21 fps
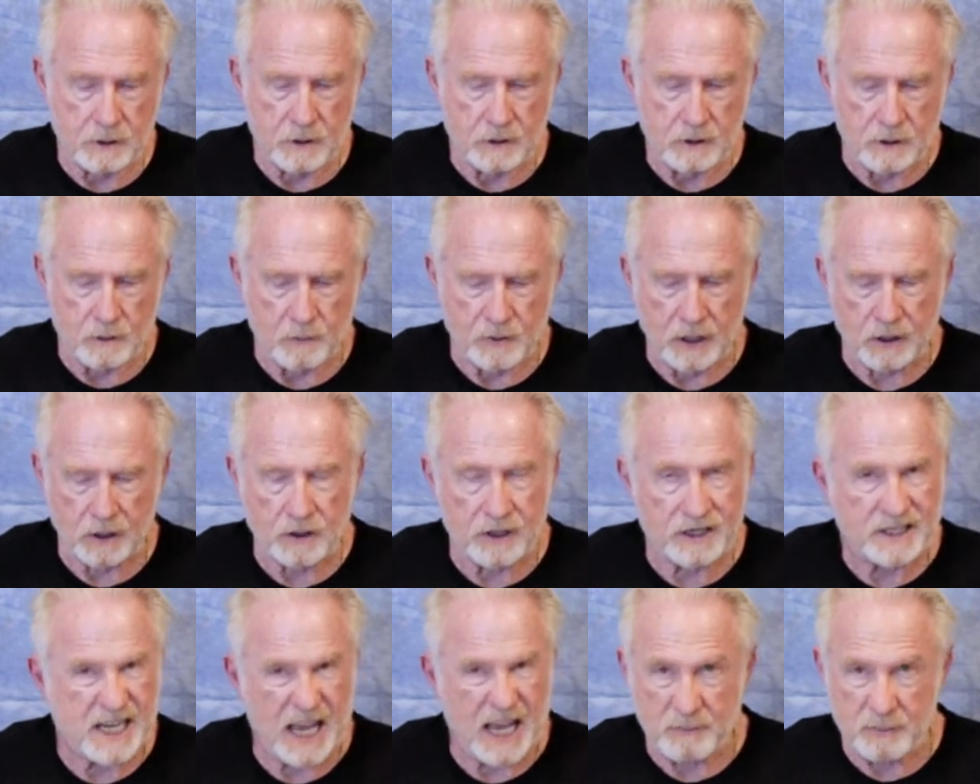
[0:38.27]
Now, we're not going to
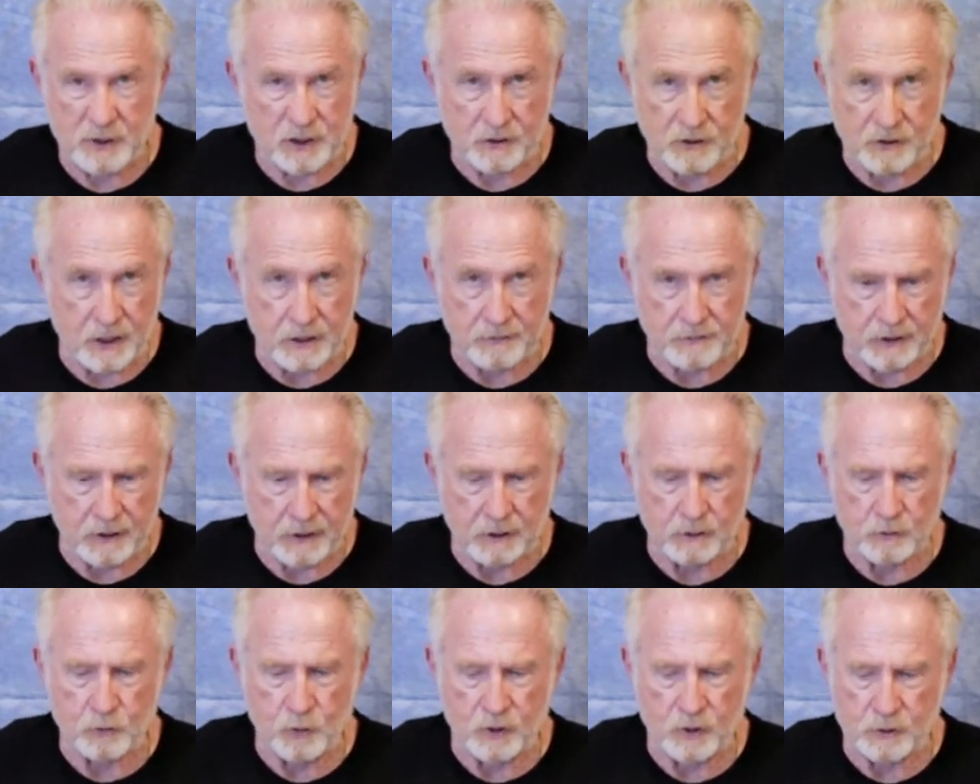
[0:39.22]
tape it or anything.
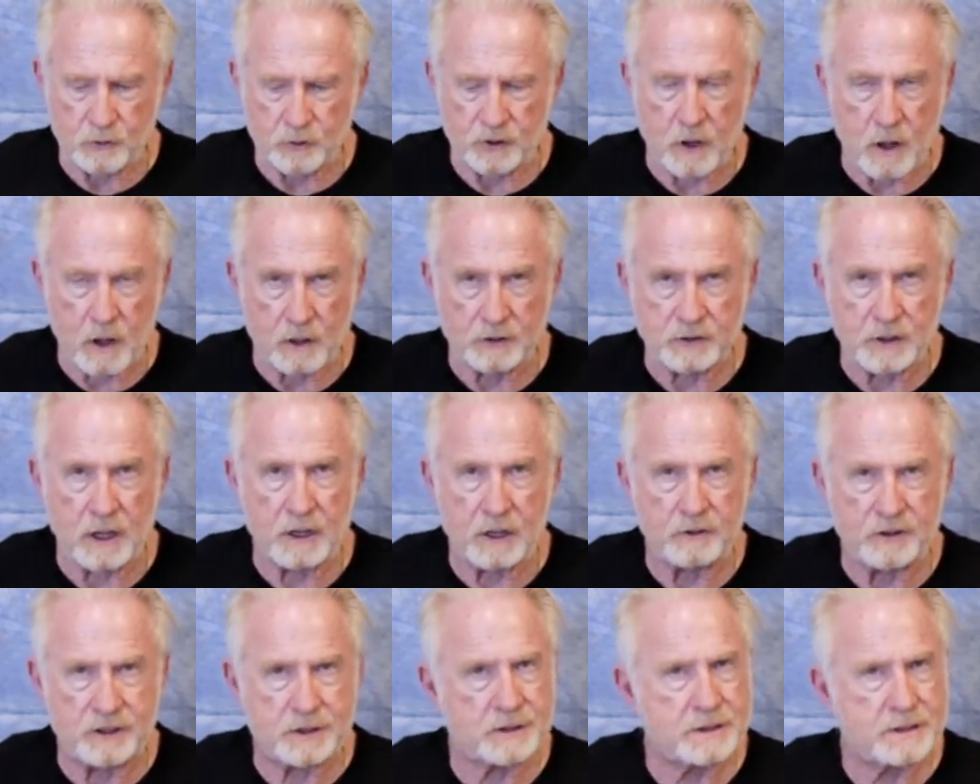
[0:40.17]
When you're all done,
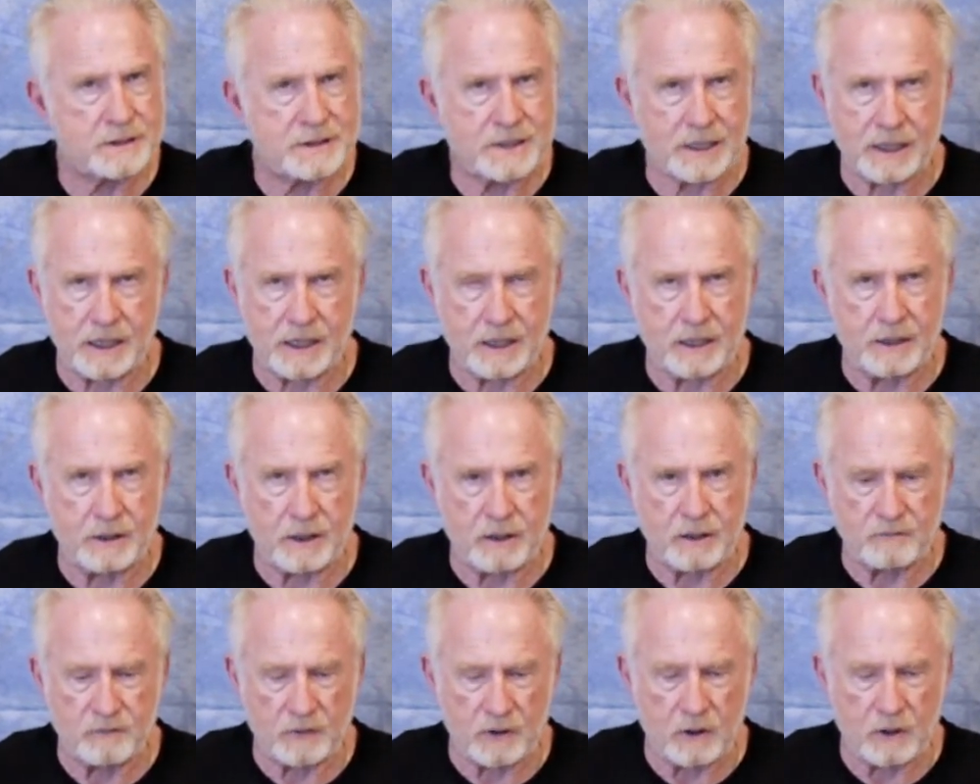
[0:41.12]
you just stick it in the
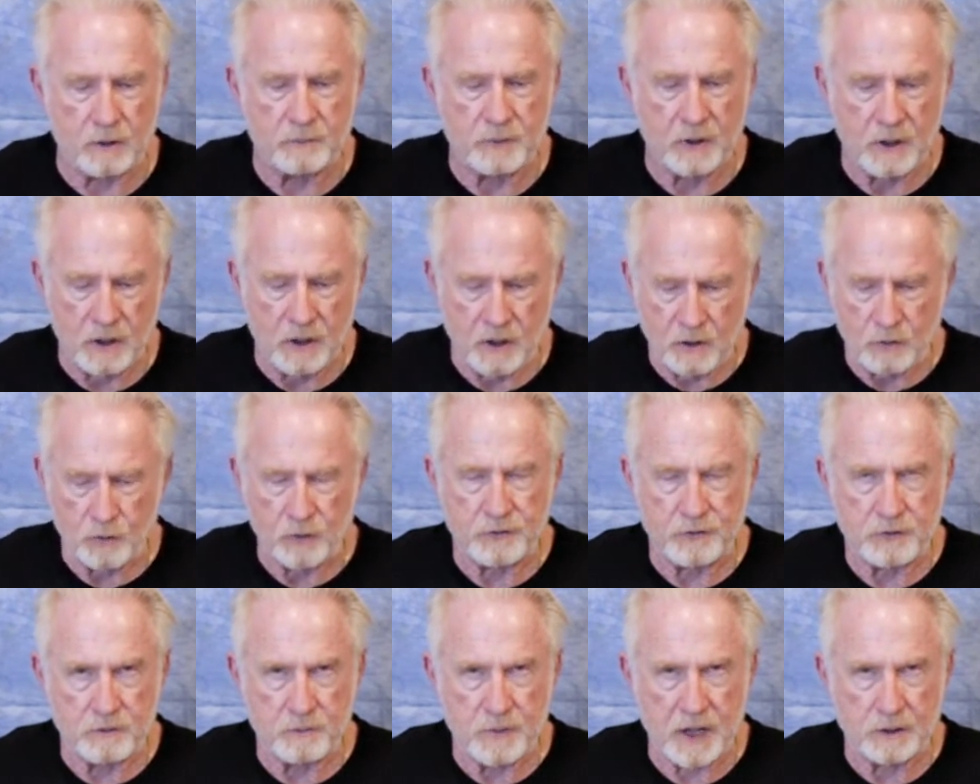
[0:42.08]
envelope with
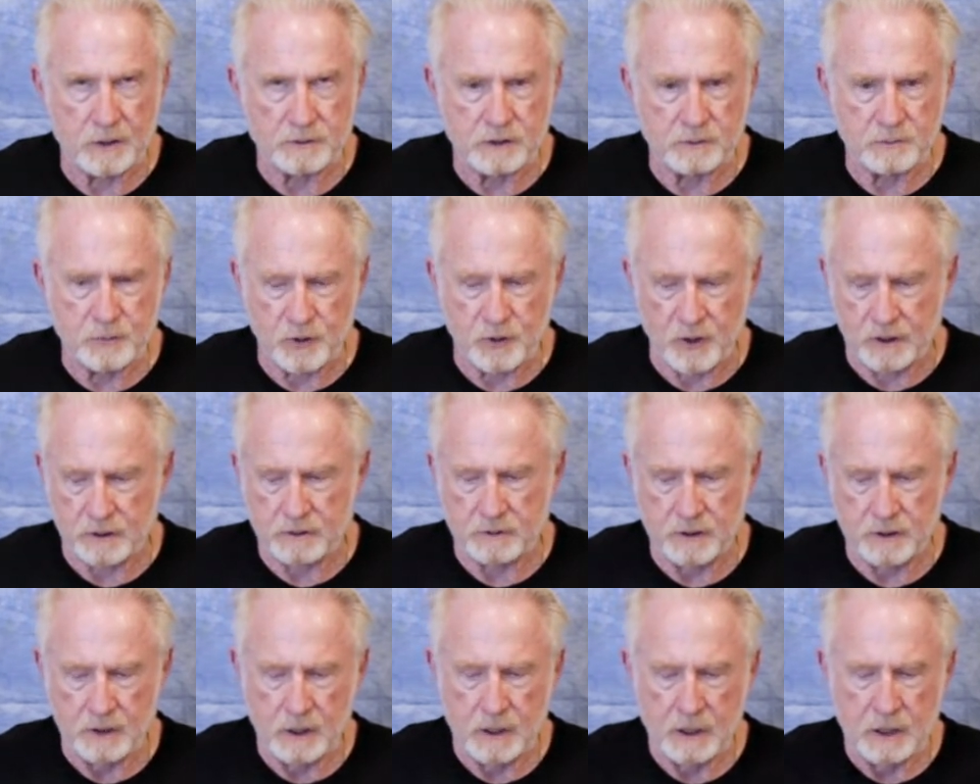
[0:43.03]
your mounted print.
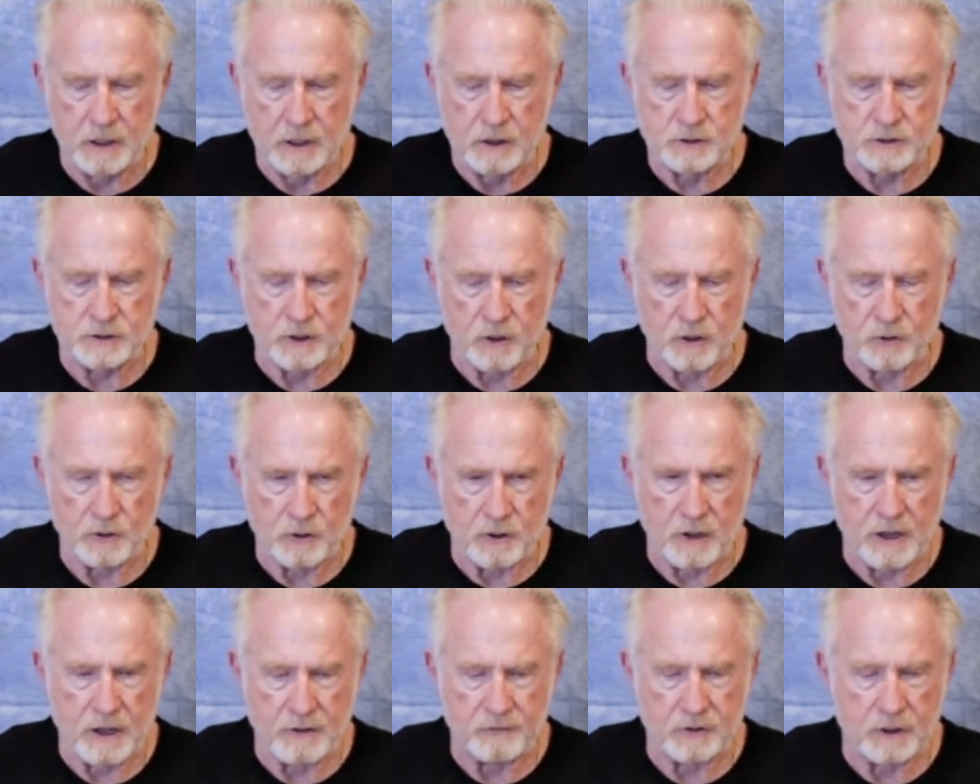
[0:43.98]
So you'll
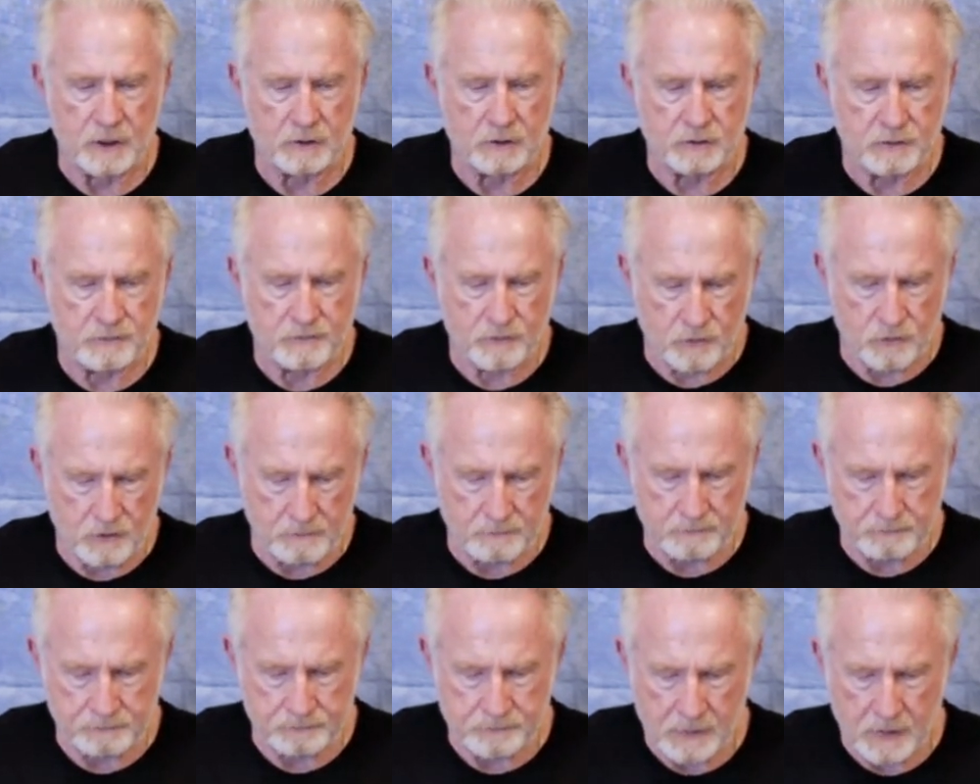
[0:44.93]
have your entry form.
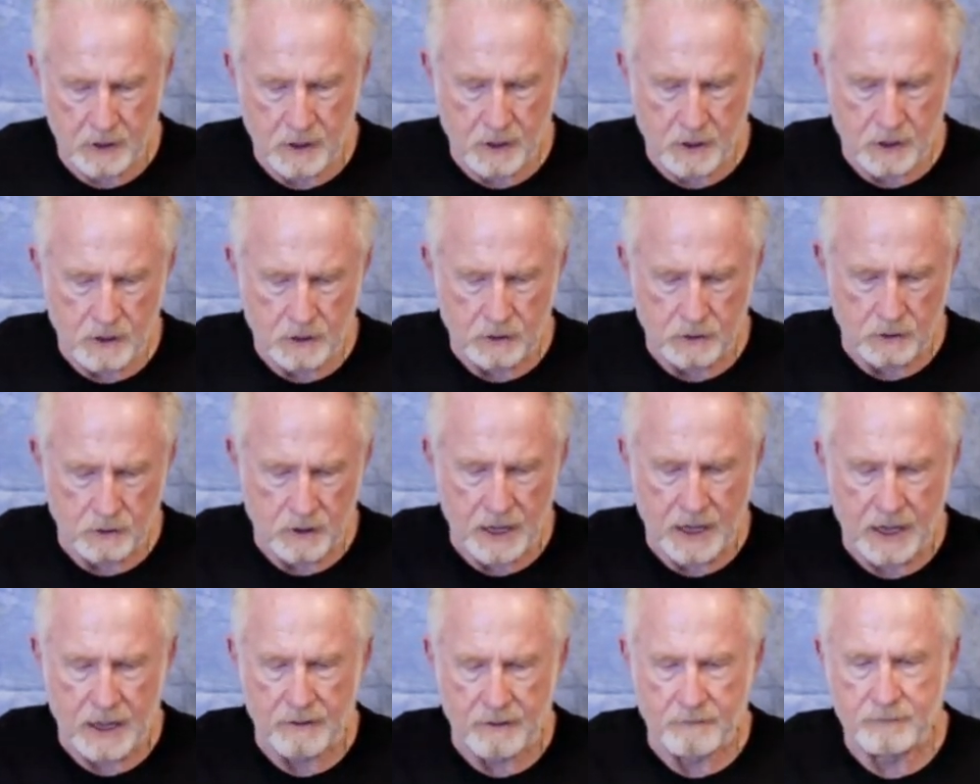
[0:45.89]
You'll
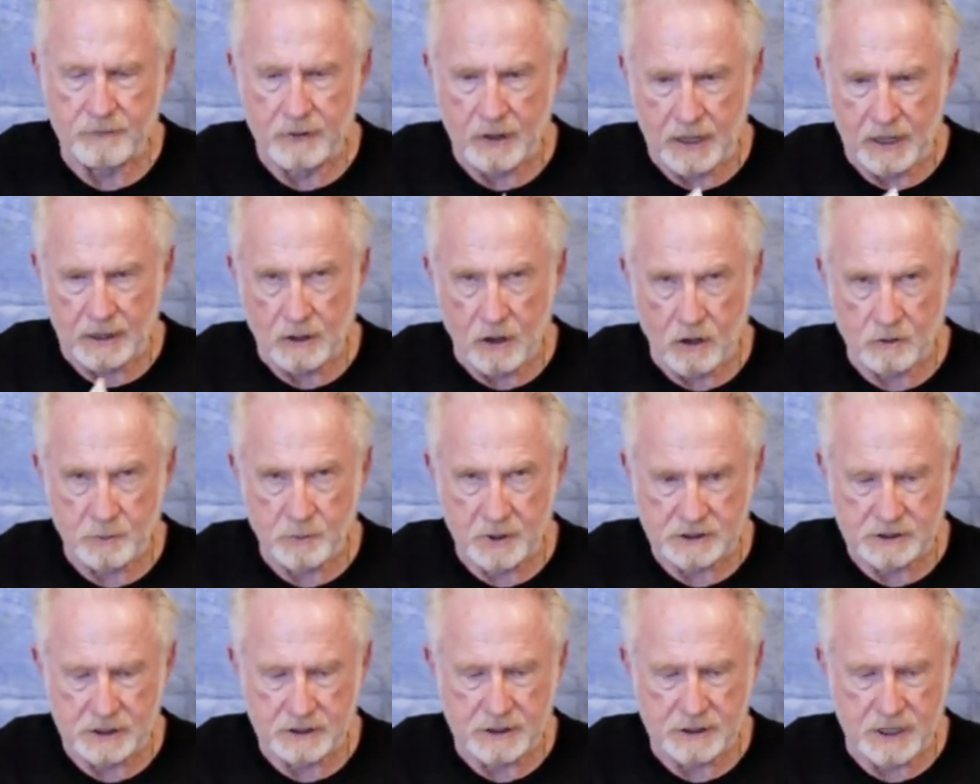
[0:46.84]
have a long
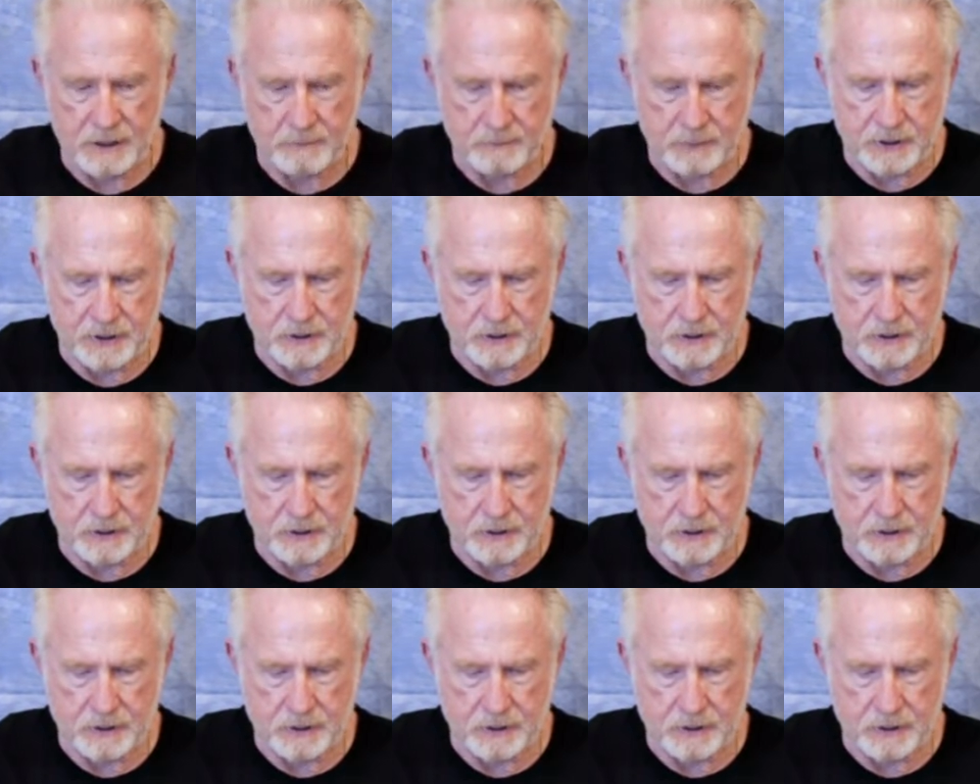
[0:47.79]
piece of tape.